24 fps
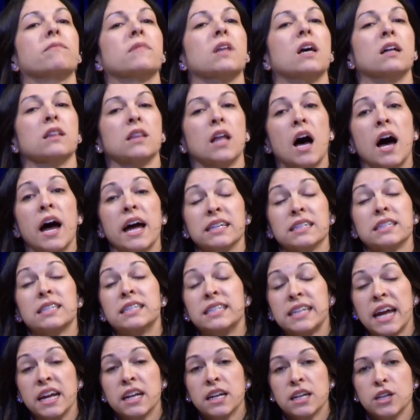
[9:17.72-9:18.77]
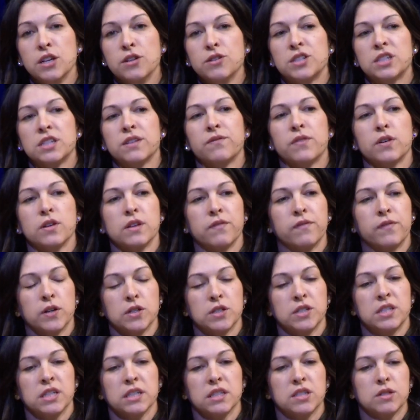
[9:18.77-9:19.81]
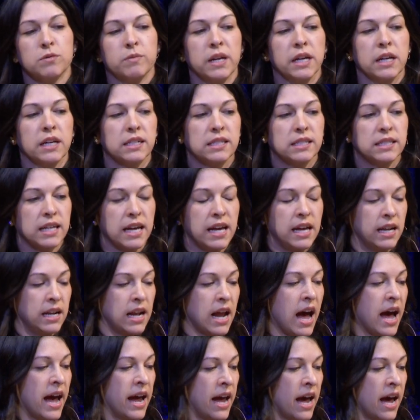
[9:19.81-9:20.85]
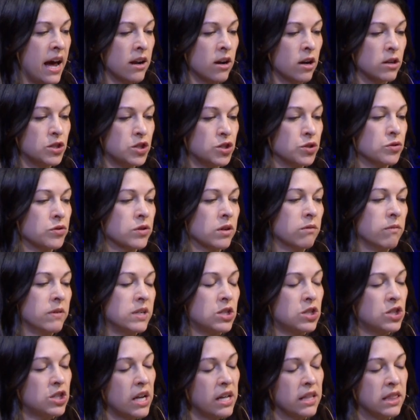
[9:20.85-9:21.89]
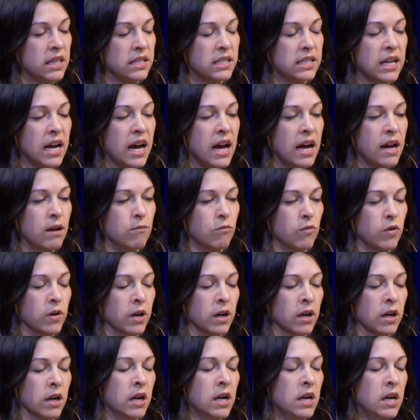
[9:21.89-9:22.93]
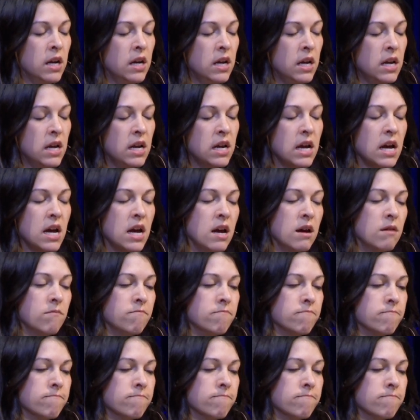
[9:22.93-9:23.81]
a lot, and stayed in Houston for the first 6 weeks. And I had our children, which at the time were, how